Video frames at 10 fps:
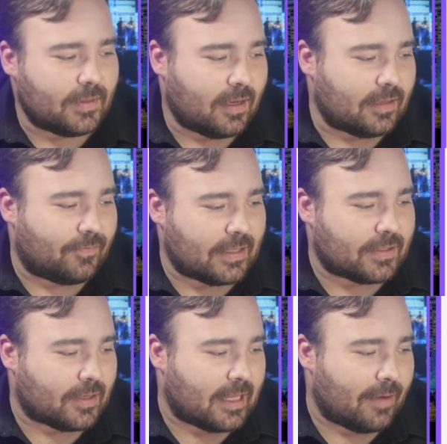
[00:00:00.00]
the
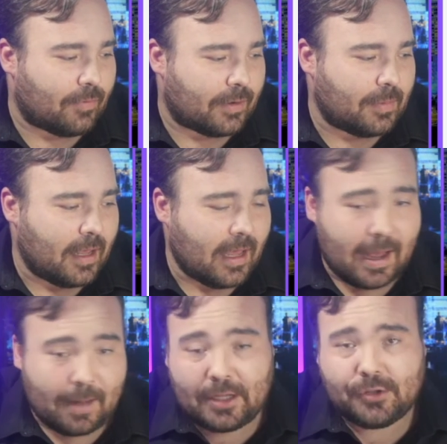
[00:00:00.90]
fence on that one.
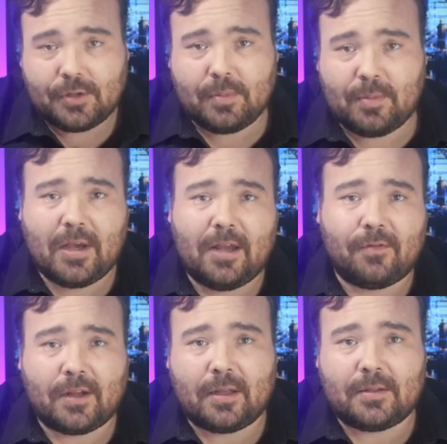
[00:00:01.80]
I mean, they shouldn't be paid
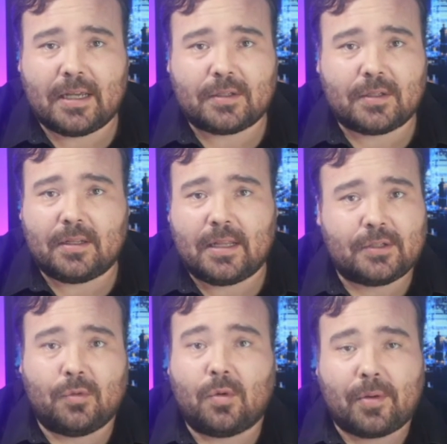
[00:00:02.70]
for getting tested.
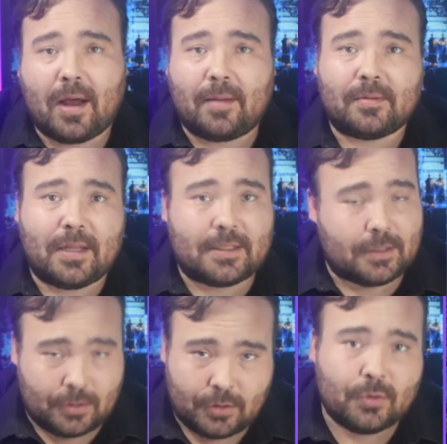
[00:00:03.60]
That's your problem. That's a
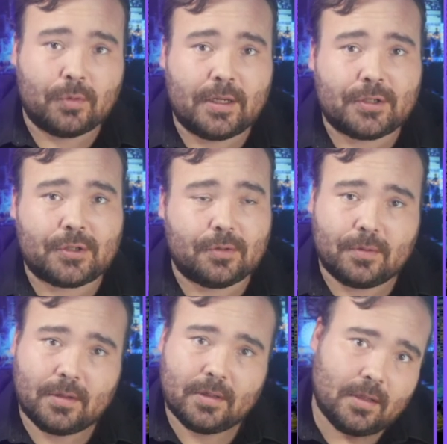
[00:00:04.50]
you issue.